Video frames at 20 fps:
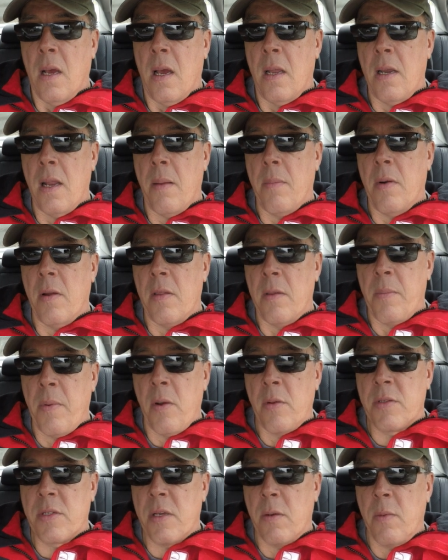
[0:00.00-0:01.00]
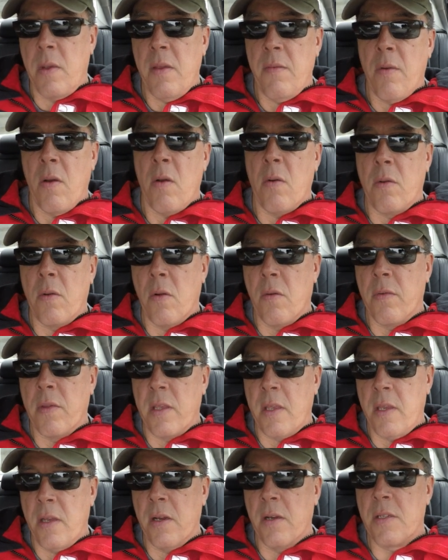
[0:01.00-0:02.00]
A number of the boats that we've owned over
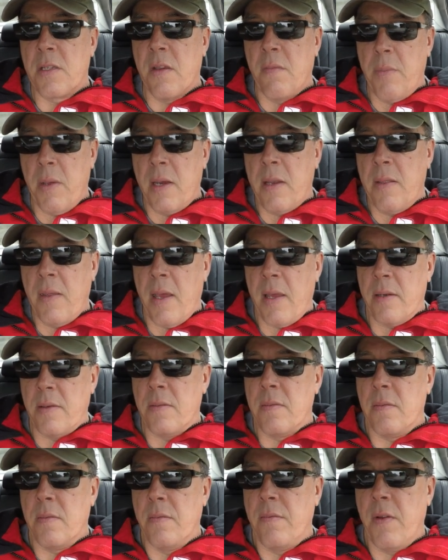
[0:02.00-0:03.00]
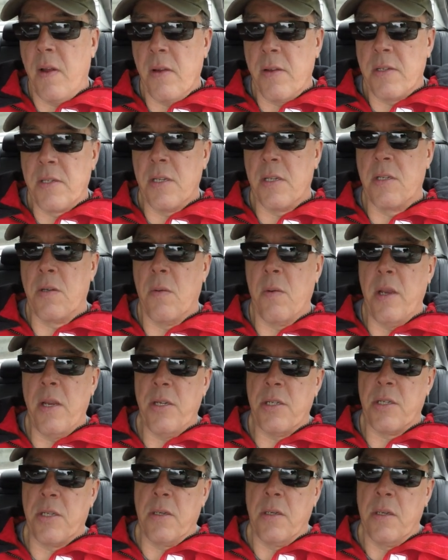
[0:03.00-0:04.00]
the years have been in that very
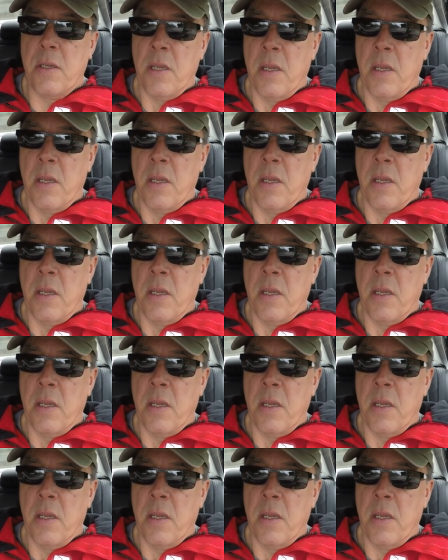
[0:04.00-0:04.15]
situation.